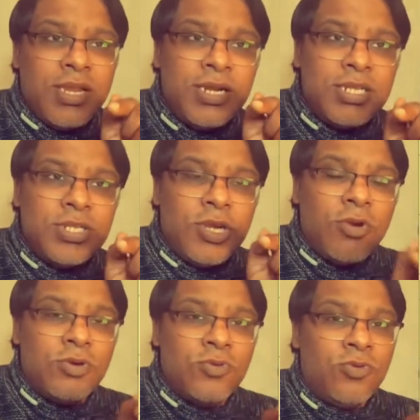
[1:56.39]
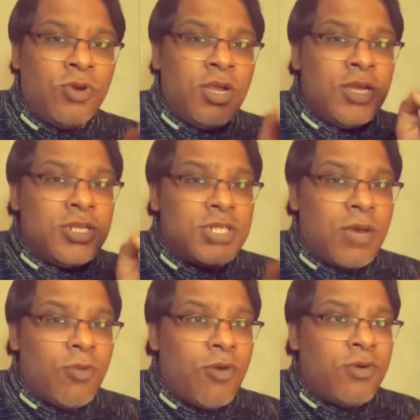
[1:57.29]
It is equal to
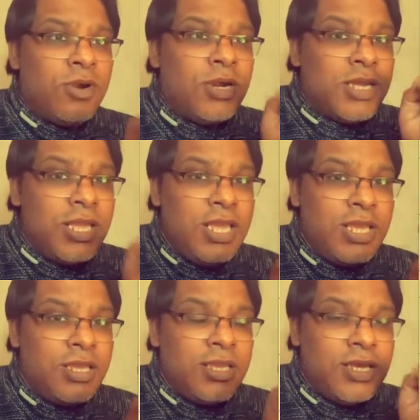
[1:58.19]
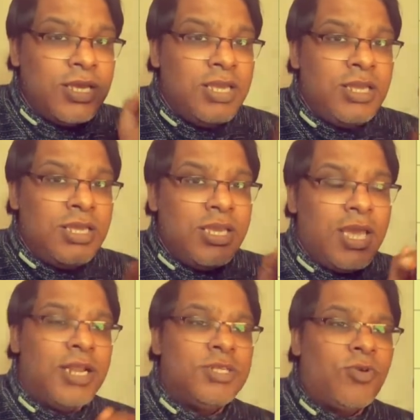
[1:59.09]
sum of E. E
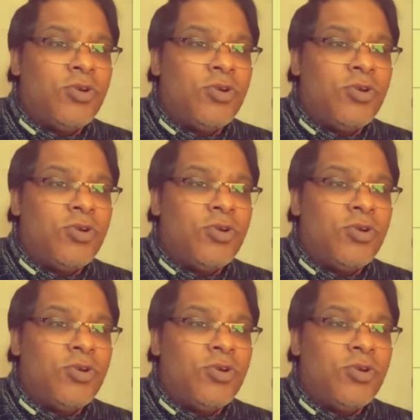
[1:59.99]
here is going to